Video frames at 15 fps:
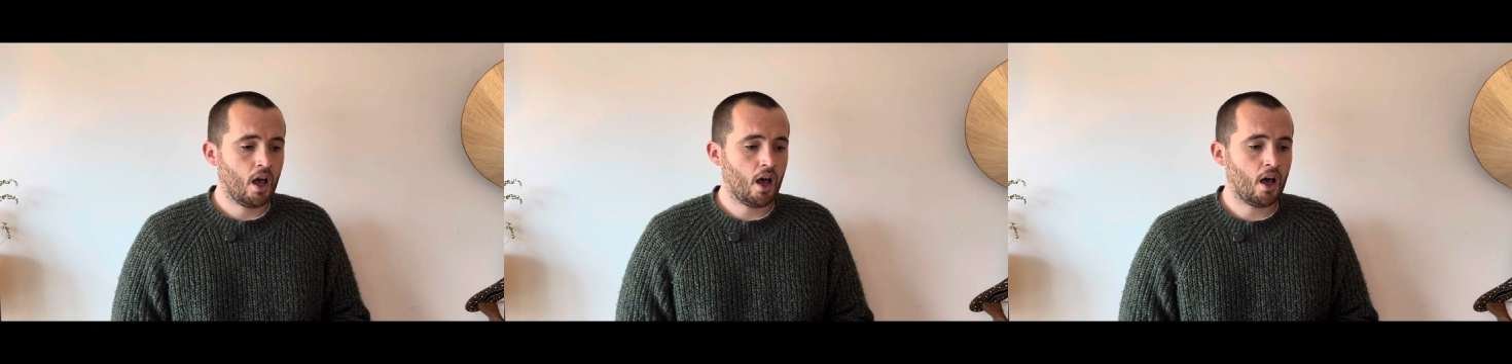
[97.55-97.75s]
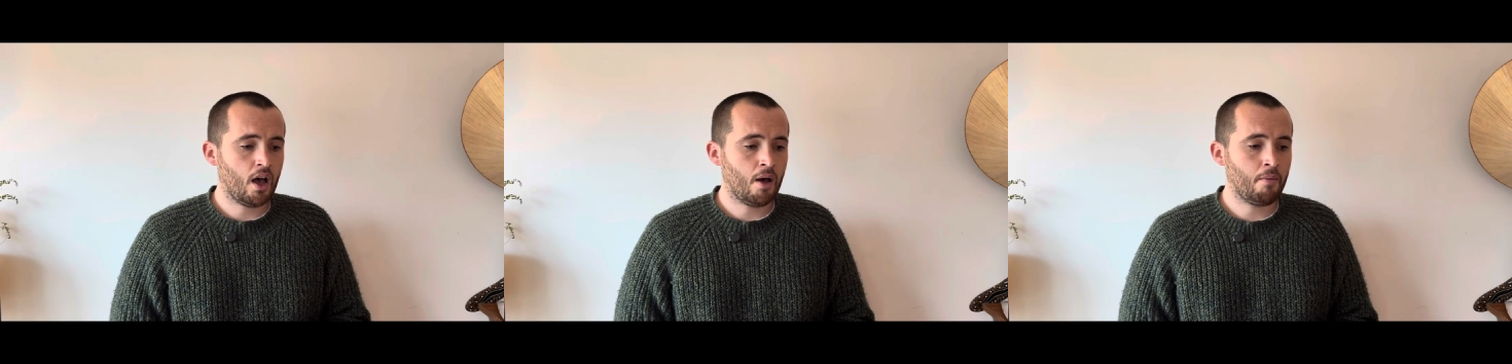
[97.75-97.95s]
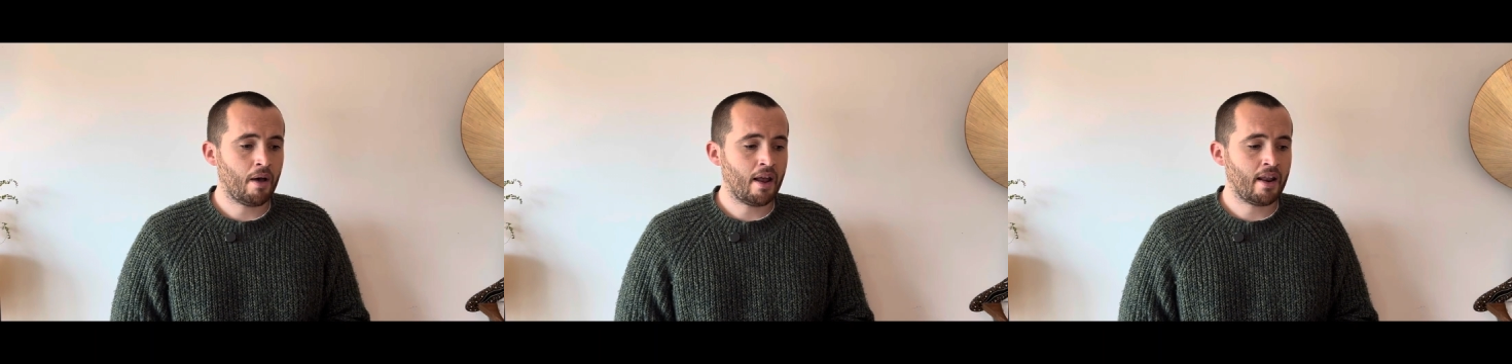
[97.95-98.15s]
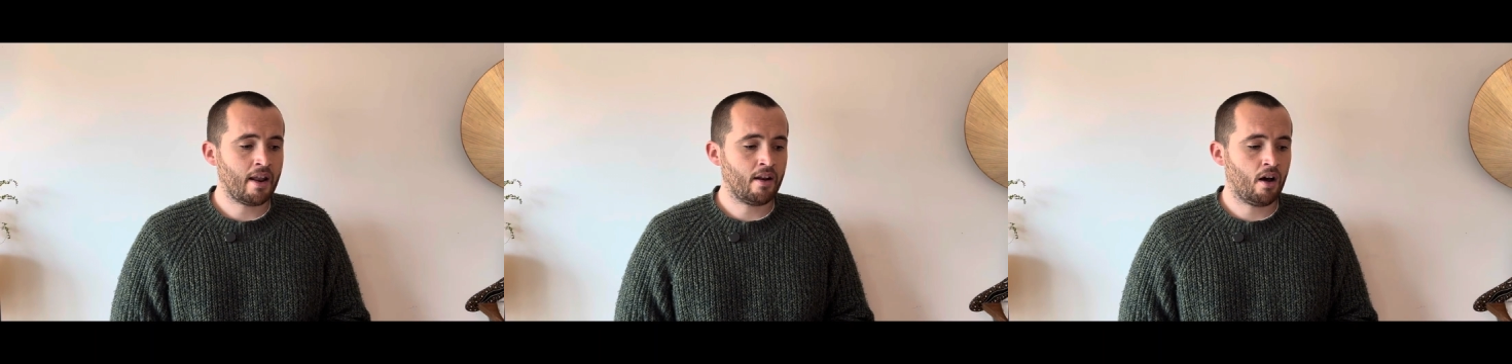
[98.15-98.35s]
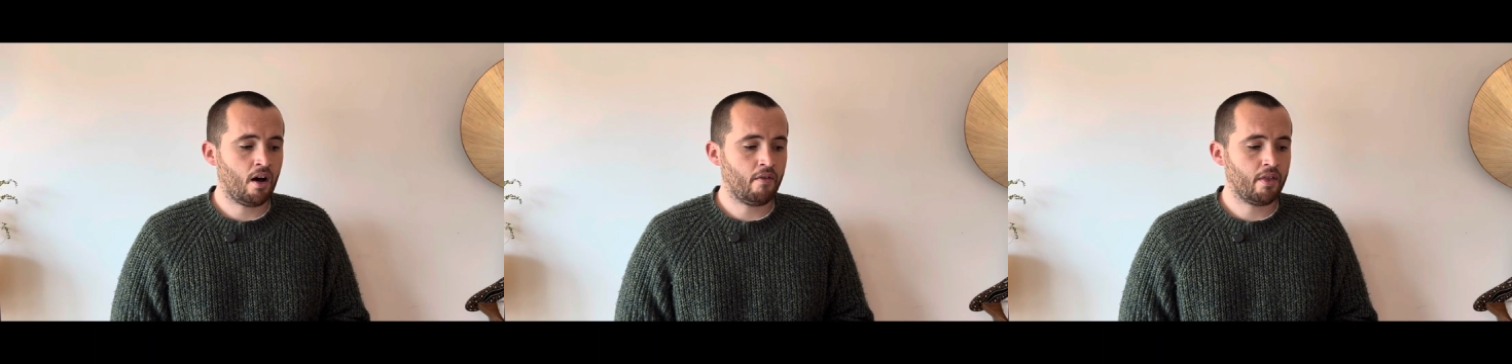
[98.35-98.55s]
And
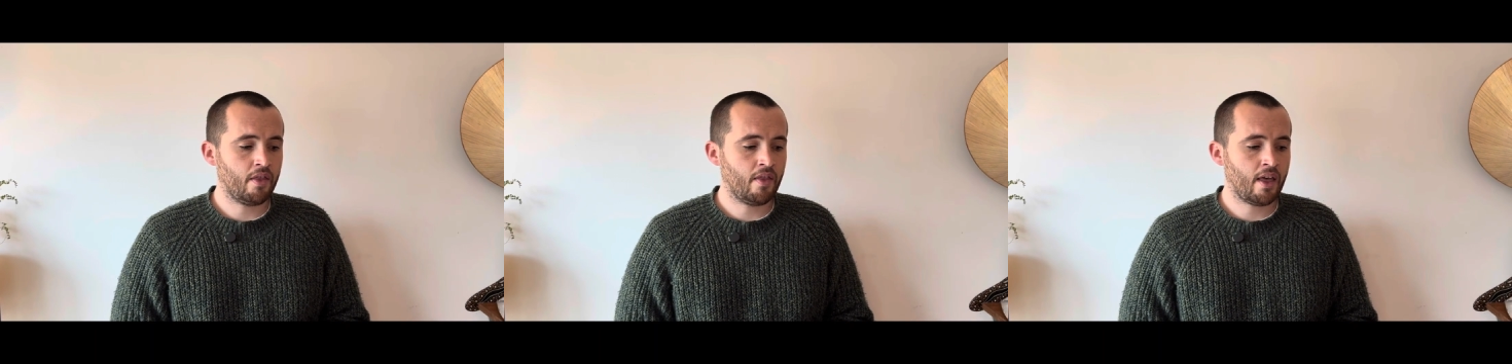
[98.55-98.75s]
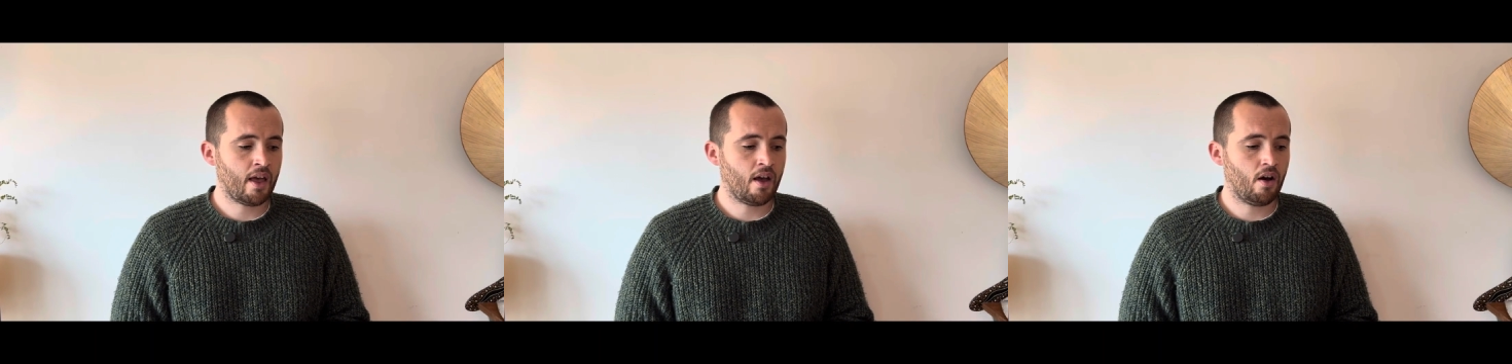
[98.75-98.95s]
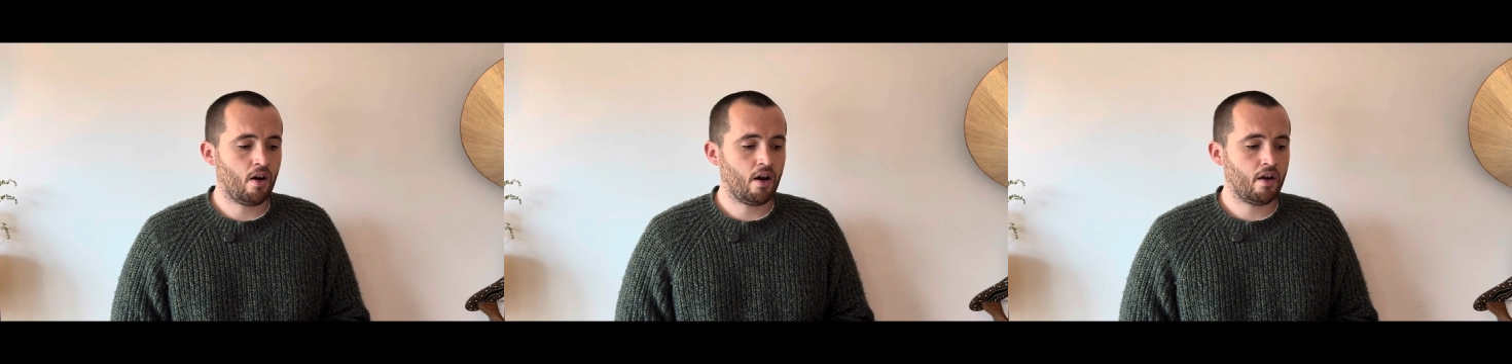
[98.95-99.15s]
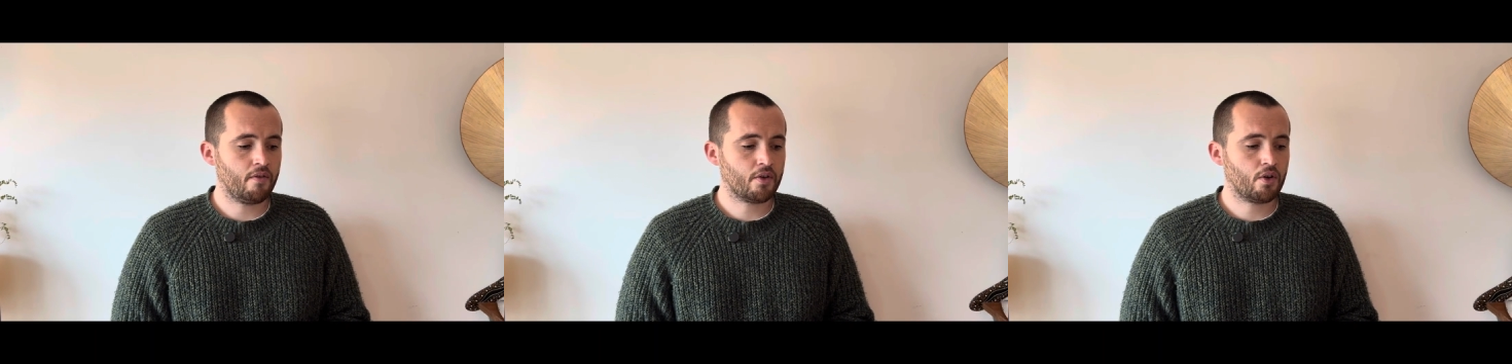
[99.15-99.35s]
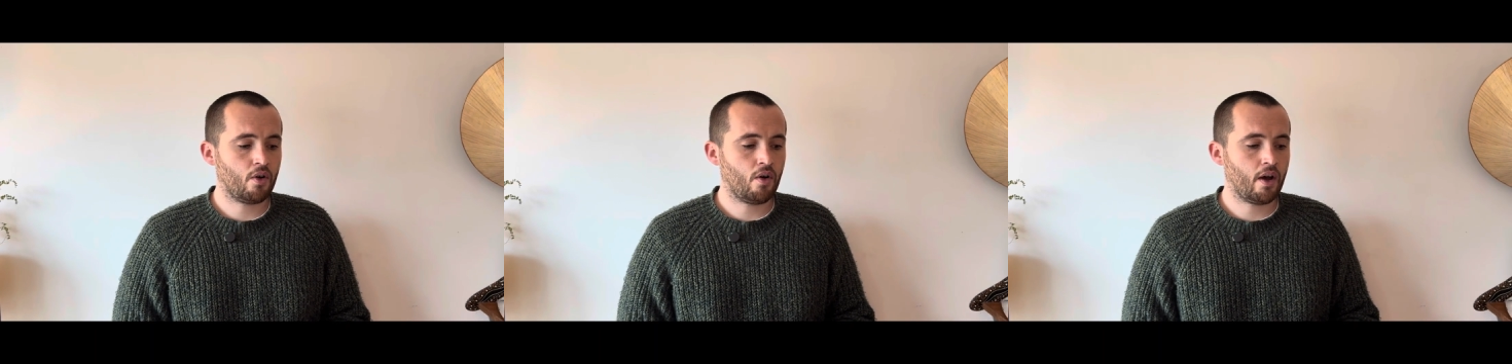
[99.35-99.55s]
then other than that,
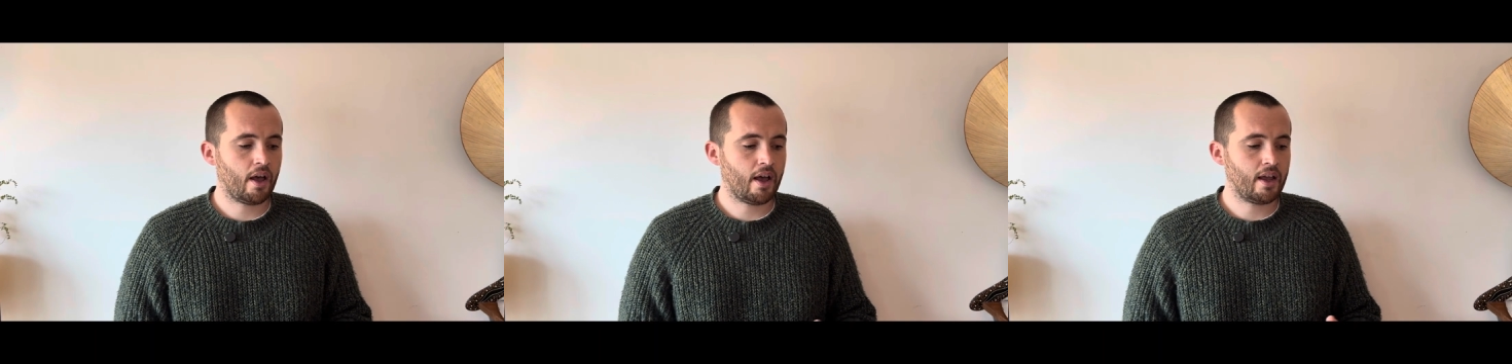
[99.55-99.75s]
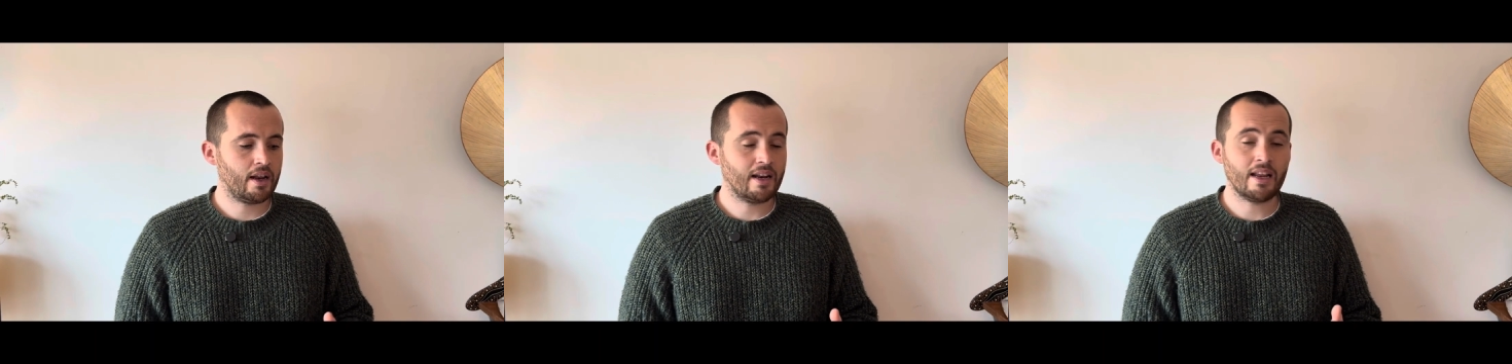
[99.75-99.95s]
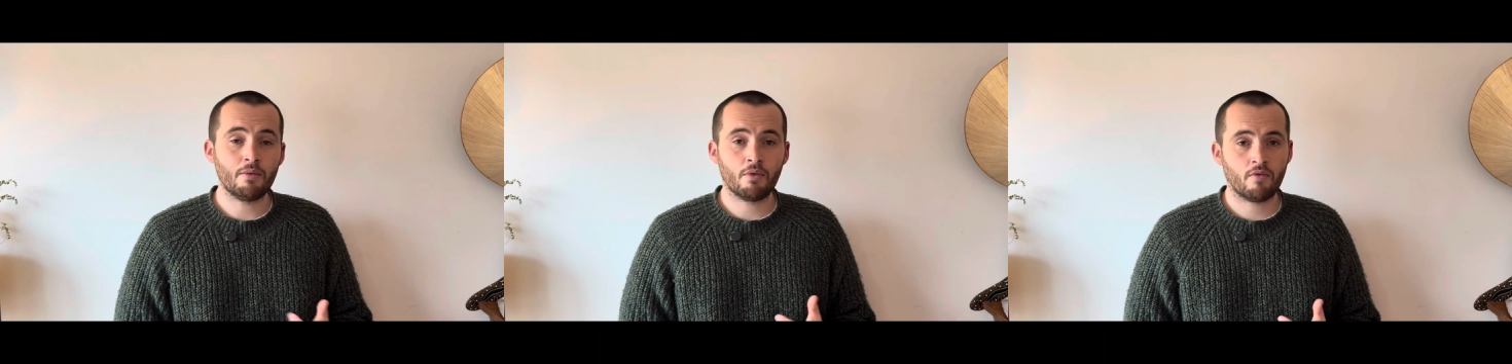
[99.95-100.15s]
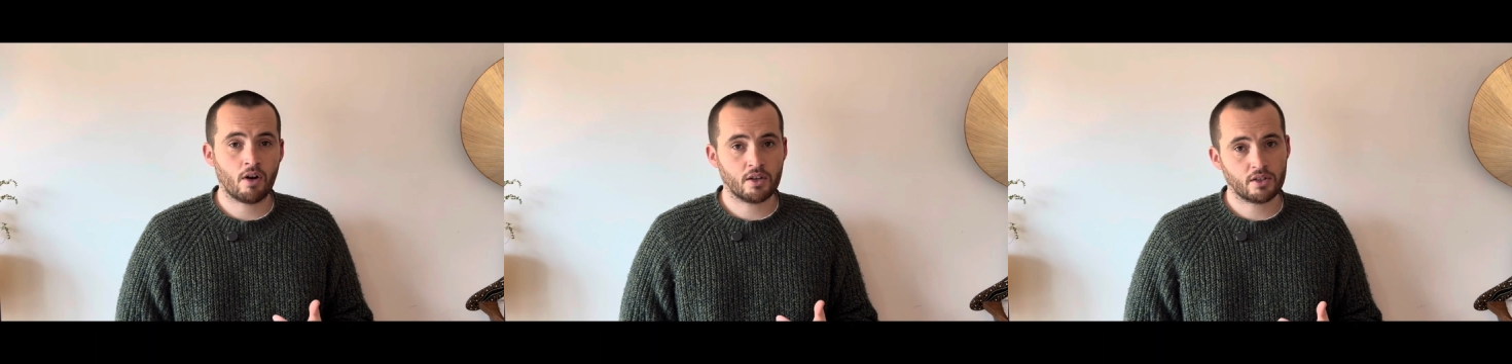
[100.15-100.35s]
I've got a Lehman Russ